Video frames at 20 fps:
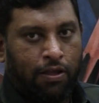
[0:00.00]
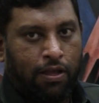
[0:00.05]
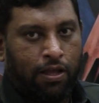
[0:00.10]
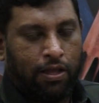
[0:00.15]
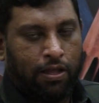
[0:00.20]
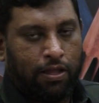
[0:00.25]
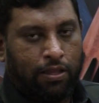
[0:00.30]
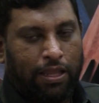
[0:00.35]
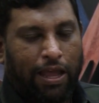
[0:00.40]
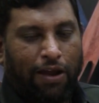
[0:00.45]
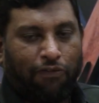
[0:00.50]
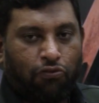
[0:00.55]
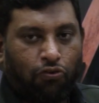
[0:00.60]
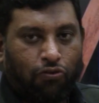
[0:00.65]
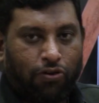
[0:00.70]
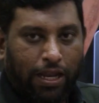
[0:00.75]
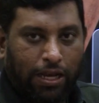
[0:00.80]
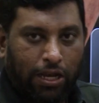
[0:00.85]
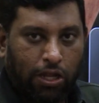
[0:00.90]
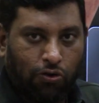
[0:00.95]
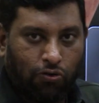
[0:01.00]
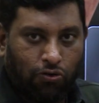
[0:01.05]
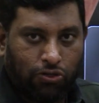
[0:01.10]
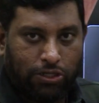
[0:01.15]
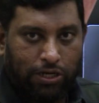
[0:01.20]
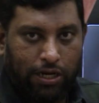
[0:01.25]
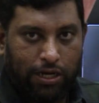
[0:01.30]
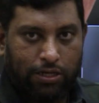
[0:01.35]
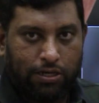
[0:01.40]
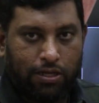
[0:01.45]
They have to
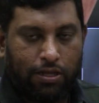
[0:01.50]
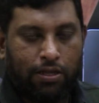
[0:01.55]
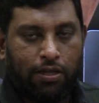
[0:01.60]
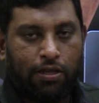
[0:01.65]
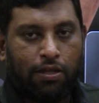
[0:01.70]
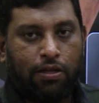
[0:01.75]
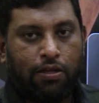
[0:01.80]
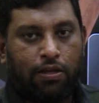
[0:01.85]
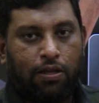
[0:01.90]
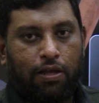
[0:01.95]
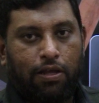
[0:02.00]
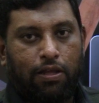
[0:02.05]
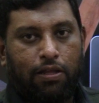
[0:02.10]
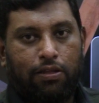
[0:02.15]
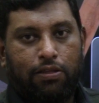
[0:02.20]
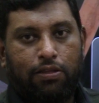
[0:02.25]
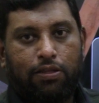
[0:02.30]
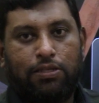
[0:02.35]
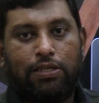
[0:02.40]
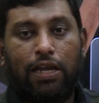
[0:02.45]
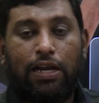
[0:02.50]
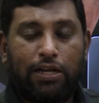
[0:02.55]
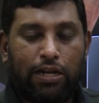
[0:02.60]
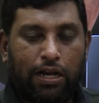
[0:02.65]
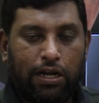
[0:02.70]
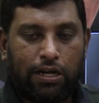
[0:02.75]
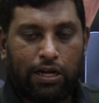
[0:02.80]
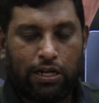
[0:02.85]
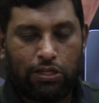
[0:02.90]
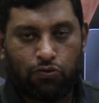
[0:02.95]
renegotiate the
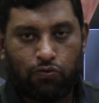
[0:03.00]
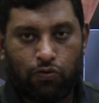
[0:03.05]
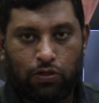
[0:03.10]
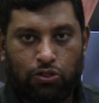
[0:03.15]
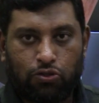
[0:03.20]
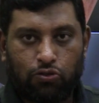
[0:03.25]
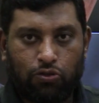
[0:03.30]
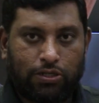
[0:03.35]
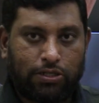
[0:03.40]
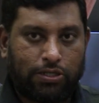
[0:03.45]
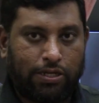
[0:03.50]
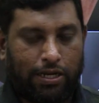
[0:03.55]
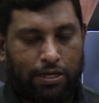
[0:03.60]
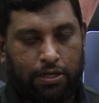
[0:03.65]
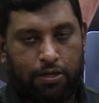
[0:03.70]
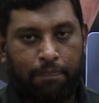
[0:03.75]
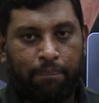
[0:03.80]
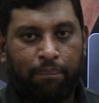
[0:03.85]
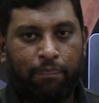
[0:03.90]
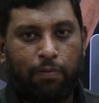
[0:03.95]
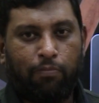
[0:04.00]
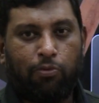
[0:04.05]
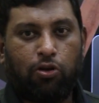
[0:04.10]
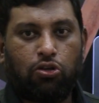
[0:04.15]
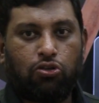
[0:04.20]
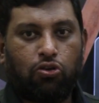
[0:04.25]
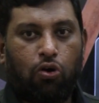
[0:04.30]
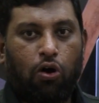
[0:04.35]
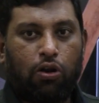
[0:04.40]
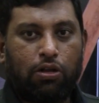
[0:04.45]
central transfers to the state,
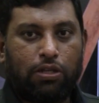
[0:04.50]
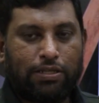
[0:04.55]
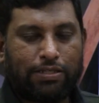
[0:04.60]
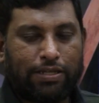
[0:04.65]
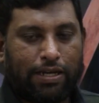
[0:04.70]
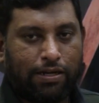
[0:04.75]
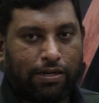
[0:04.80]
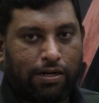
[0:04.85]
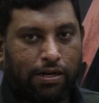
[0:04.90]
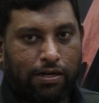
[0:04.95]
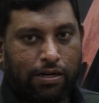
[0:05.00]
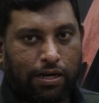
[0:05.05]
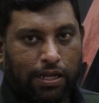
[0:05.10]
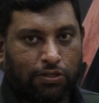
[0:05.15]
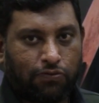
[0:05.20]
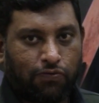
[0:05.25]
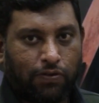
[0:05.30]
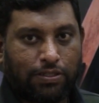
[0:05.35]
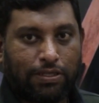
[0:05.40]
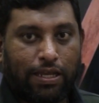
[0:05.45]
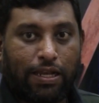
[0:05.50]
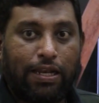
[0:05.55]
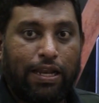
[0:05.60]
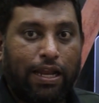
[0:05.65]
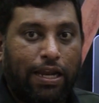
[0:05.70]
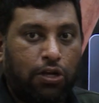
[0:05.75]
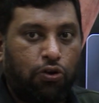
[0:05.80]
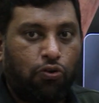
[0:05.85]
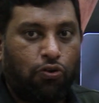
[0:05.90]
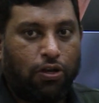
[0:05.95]
because all the central transfers are
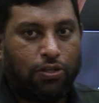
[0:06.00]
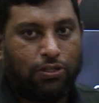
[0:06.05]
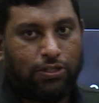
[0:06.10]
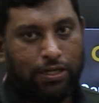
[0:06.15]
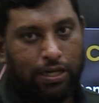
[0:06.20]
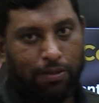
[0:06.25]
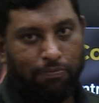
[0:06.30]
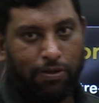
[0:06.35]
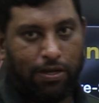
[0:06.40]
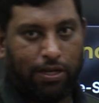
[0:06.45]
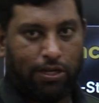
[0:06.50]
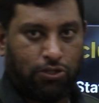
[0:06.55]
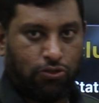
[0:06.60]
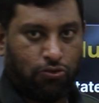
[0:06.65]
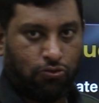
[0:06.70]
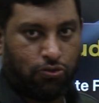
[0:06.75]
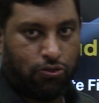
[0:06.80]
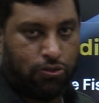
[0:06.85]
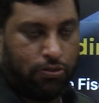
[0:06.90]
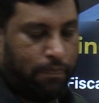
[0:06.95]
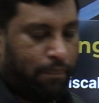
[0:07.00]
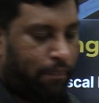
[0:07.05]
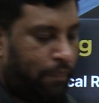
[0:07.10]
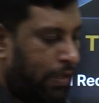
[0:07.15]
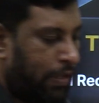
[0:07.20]
linked to your GDP ratios,